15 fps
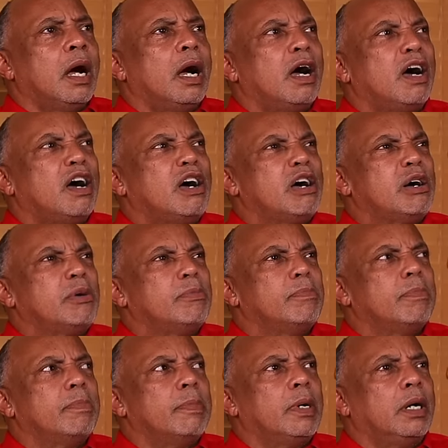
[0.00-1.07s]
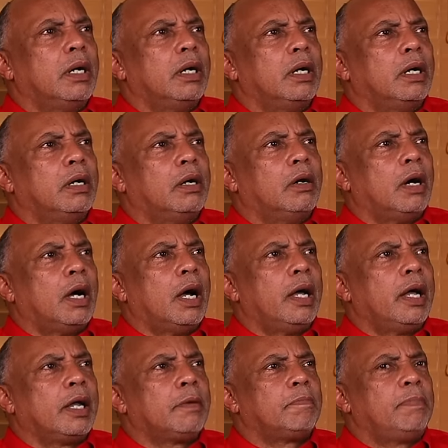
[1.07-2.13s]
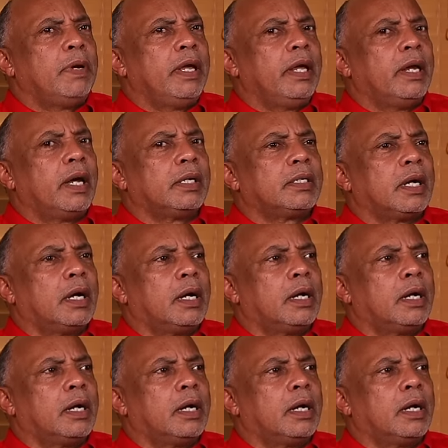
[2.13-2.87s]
I had played at